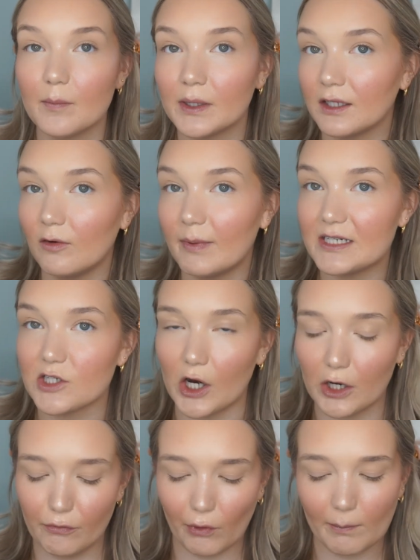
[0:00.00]
A little bit
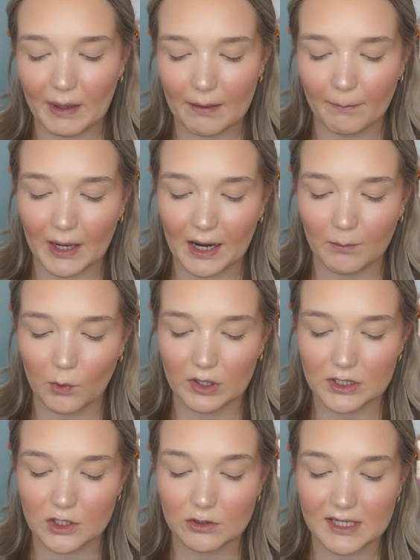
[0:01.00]
dark for me, but I'm
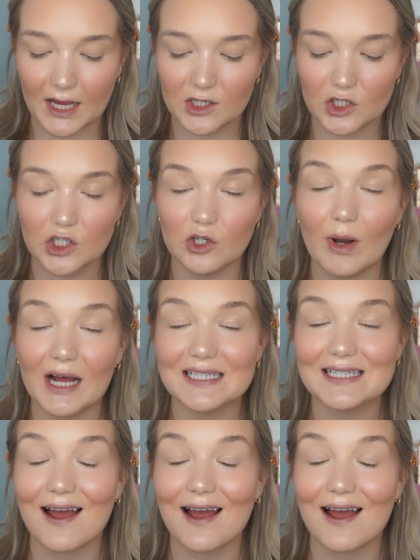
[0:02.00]
going to use that to do a